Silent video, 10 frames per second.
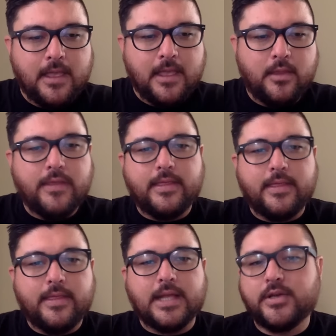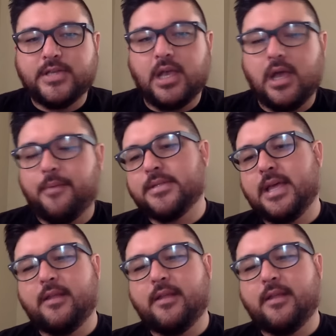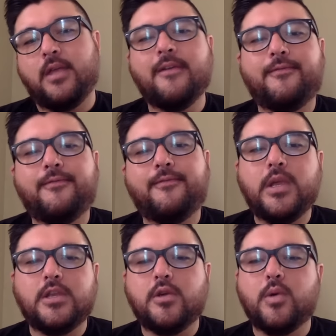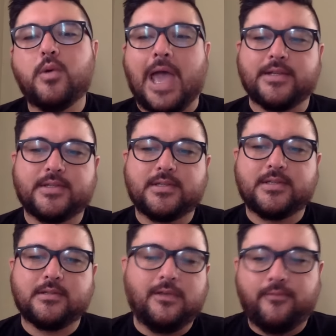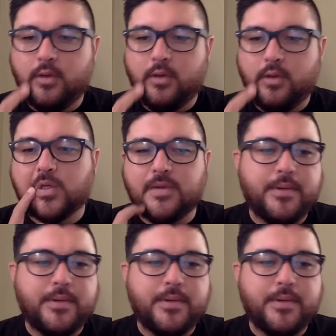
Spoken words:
And the way that shows up is that if we do X, if we were